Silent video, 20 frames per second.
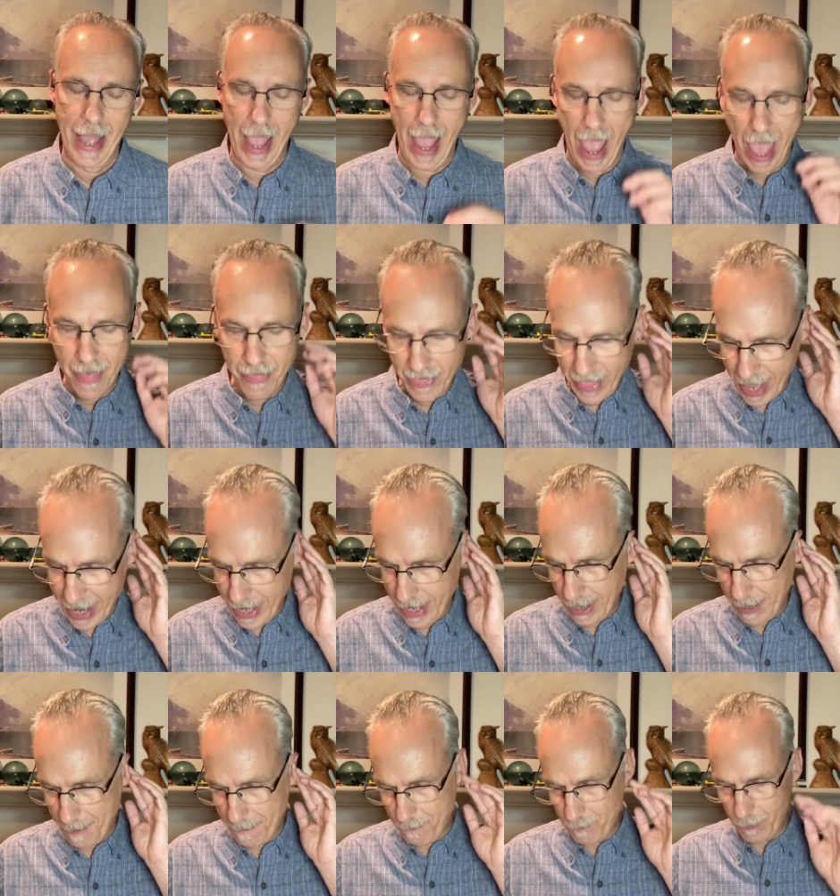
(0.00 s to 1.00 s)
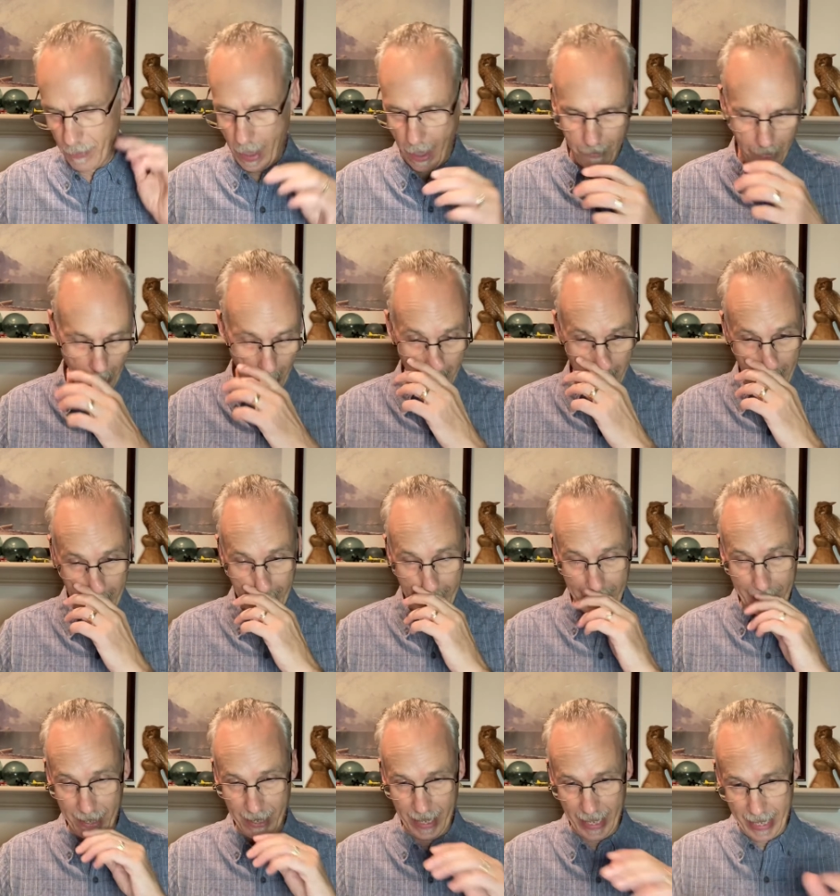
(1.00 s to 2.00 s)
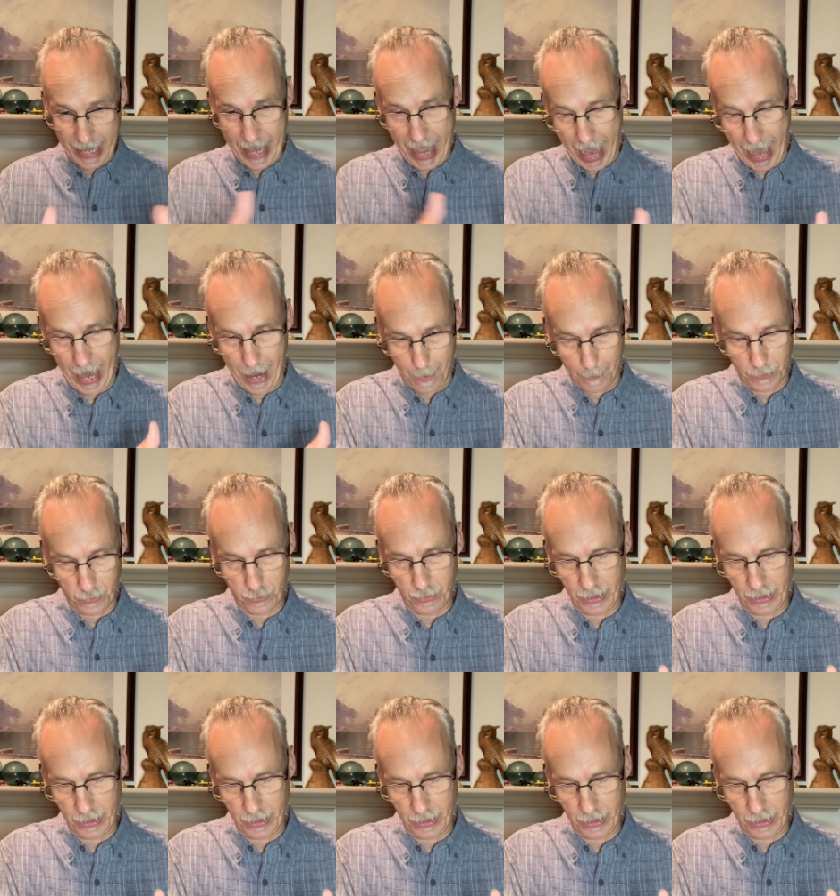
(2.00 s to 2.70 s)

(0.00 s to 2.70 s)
And then he camps,